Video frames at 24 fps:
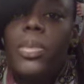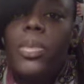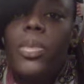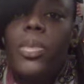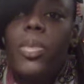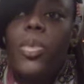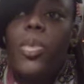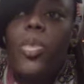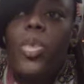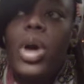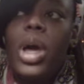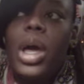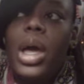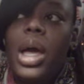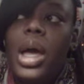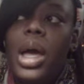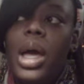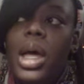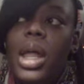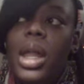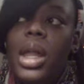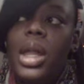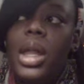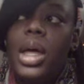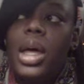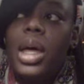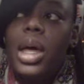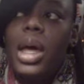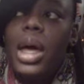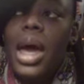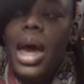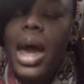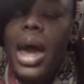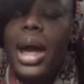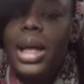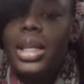when
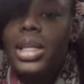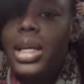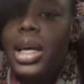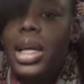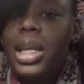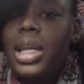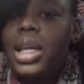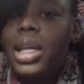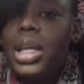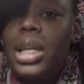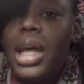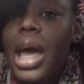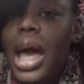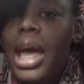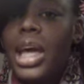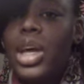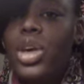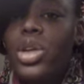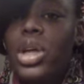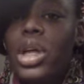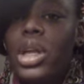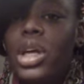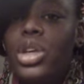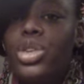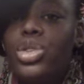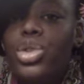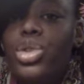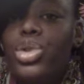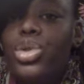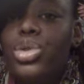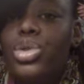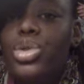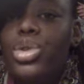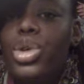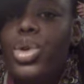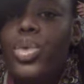at the end of the day you didn't
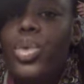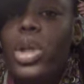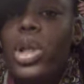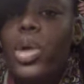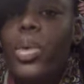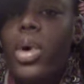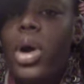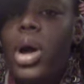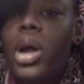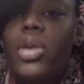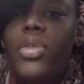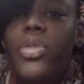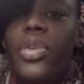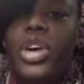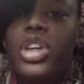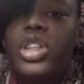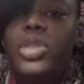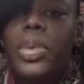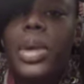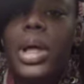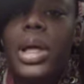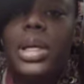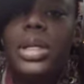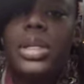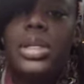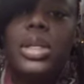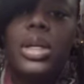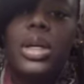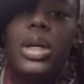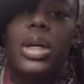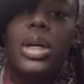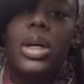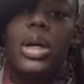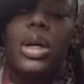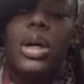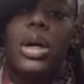introduce who you really were in the first place.
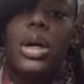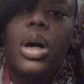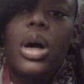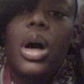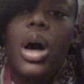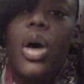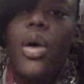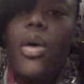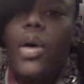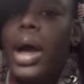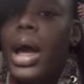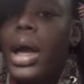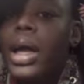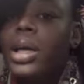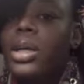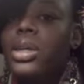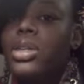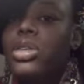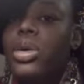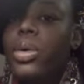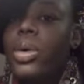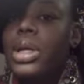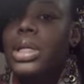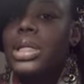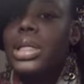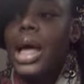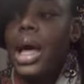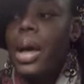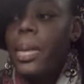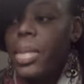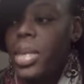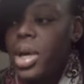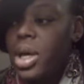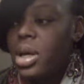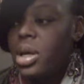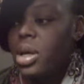Okay, so what does that
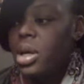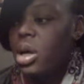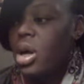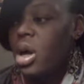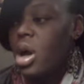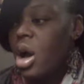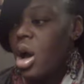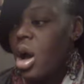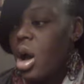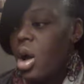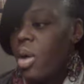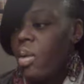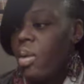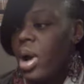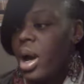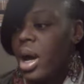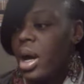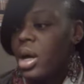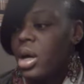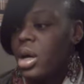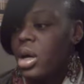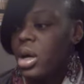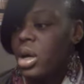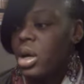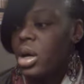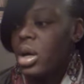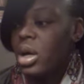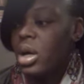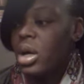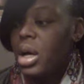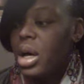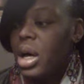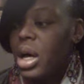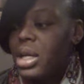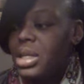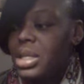mean? Alright,
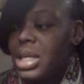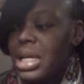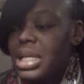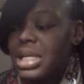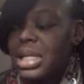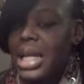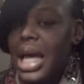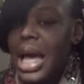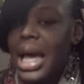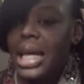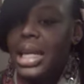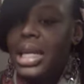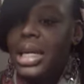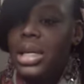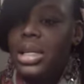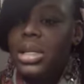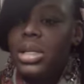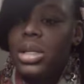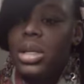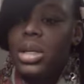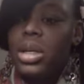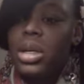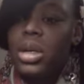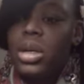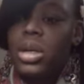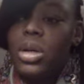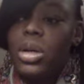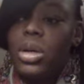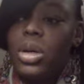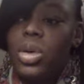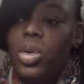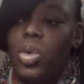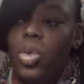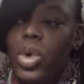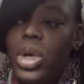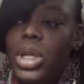us as ladies,
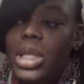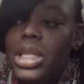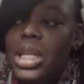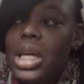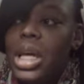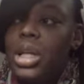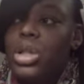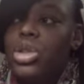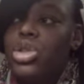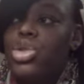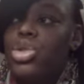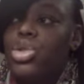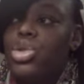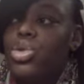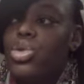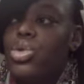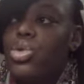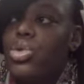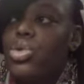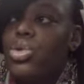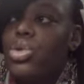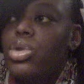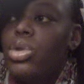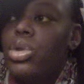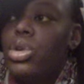we tend to,